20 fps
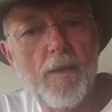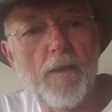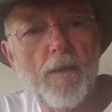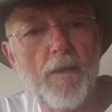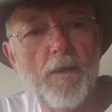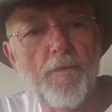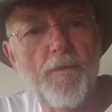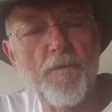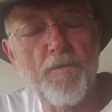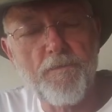
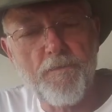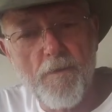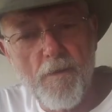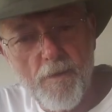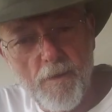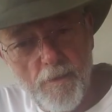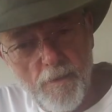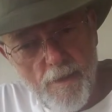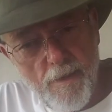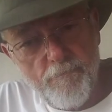They're
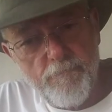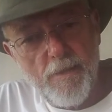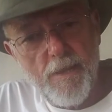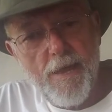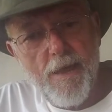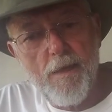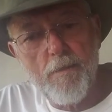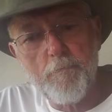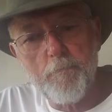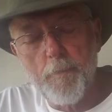starting to level
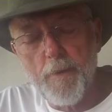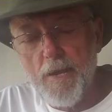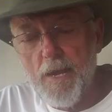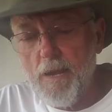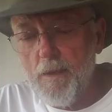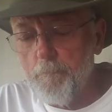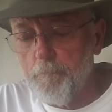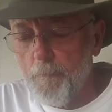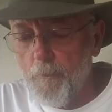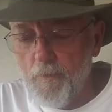out,
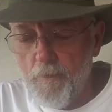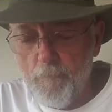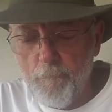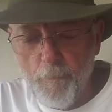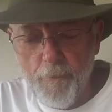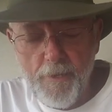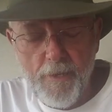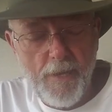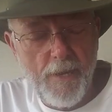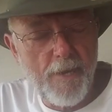but boy,
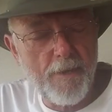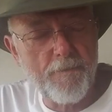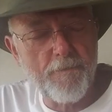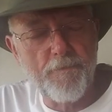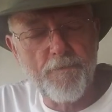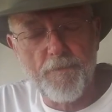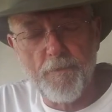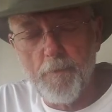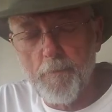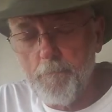we
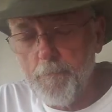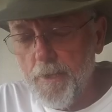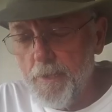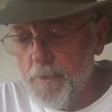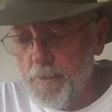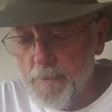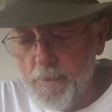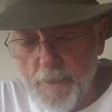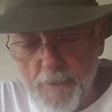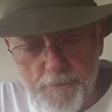had some
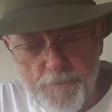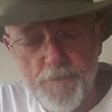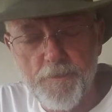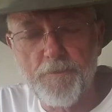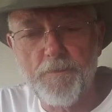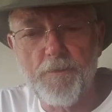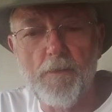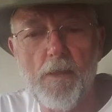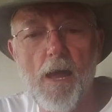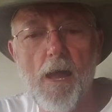
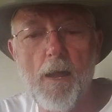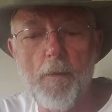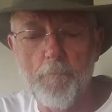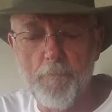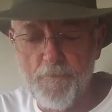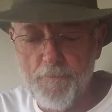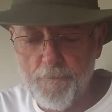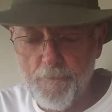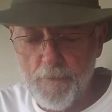hellacious climbs.